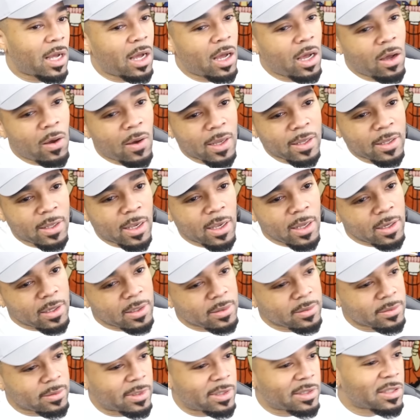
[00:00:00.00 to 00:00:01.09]
Oh, I get
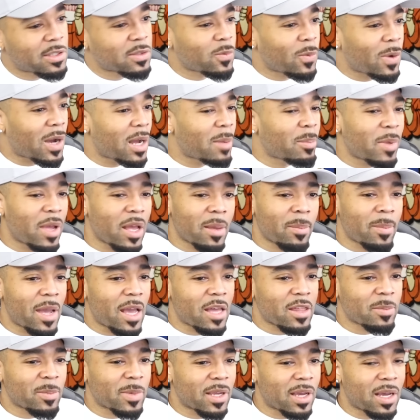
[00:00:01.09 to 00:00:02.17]
it. This is why Bed
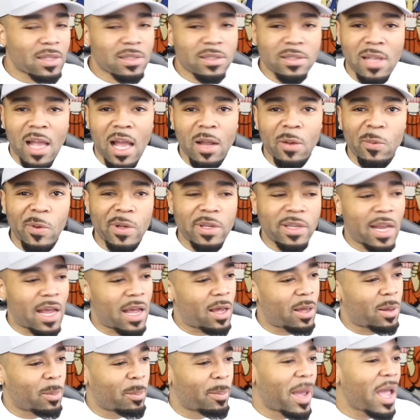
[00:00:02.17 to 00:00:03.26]
Bath & Beyond stock went
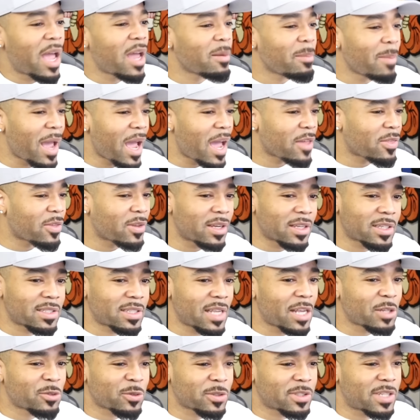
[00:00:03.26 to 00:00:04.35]
down. Bed Bath and
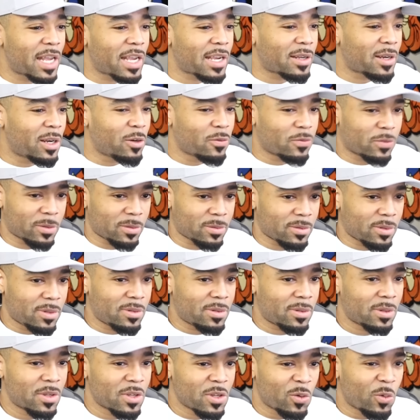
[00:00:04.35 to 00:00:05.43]
Excedra taking over.
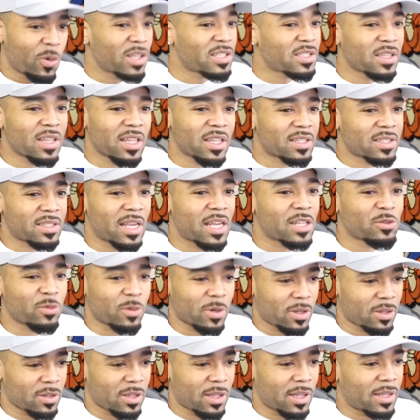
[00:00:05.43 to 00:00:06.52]
What's the
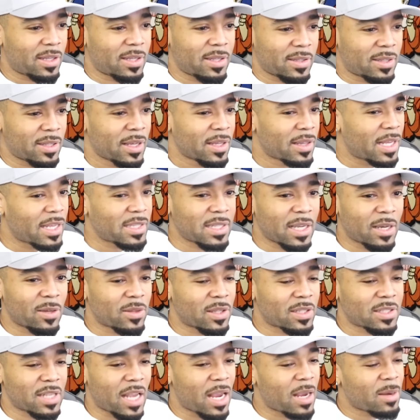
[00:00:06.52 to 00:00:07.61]
Excedra? They sell them
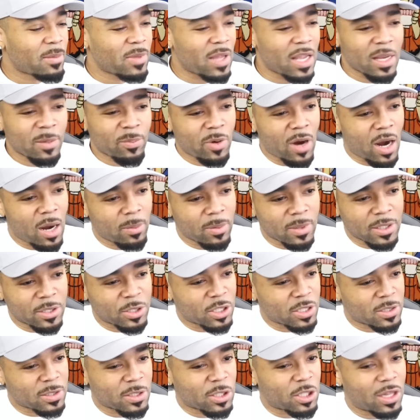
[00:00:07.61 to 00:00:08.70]
the same thing, probably,
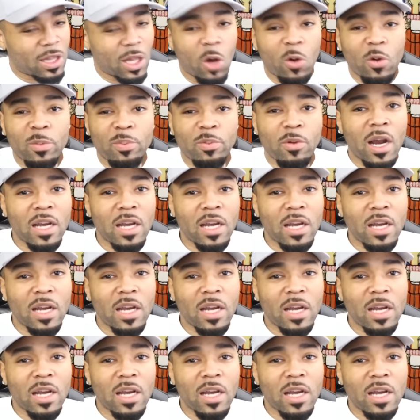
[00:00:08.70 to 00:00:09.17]
just lower